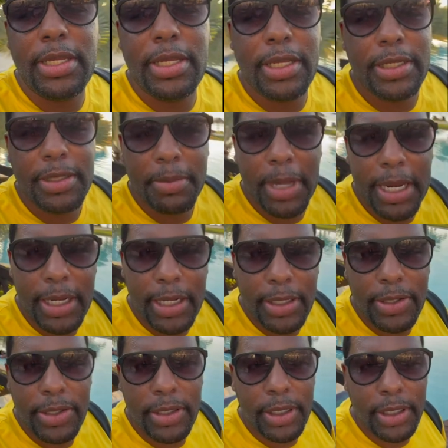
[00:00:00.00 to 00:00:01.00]
Here's somebody
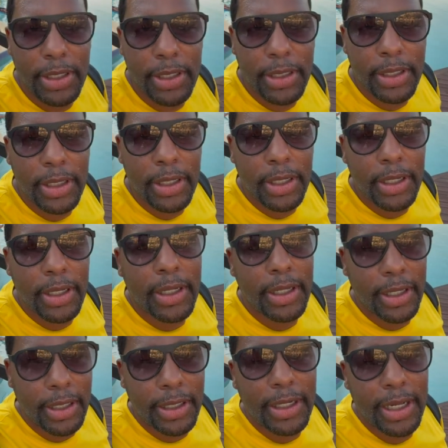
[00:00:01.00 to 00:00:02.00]
chilling.
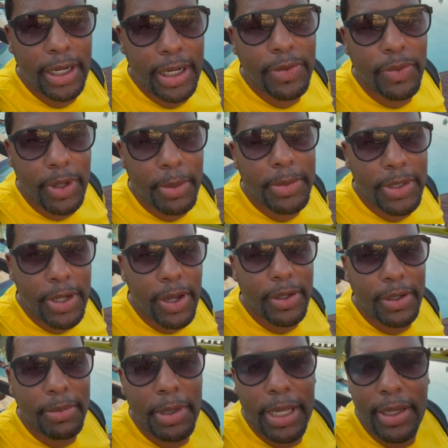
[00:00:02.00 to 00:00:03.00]
Now that's what I'm
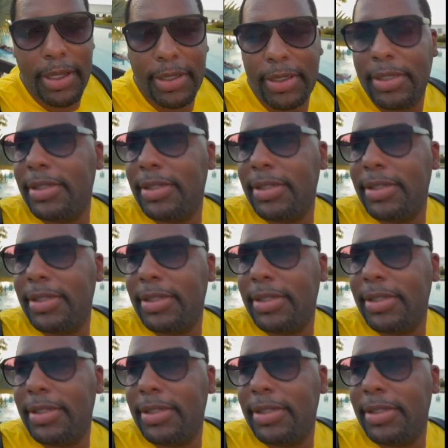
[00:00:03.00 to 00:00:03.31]
talking about.